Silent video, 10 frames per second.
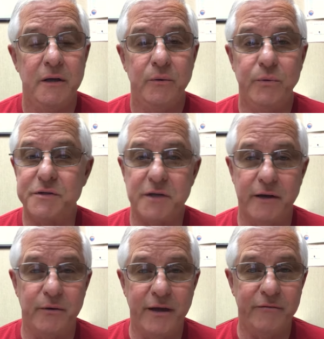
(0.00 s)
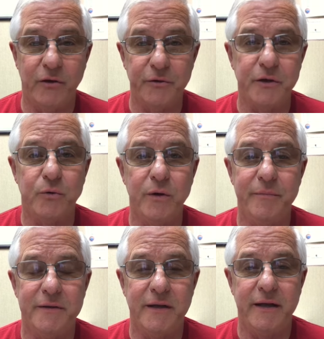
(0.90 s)
which I don't have all the
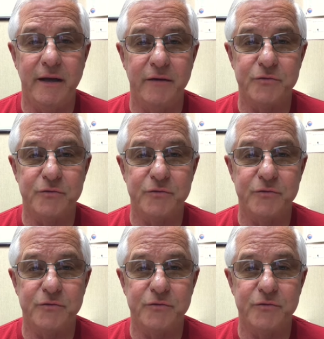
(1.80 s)
equipment they have,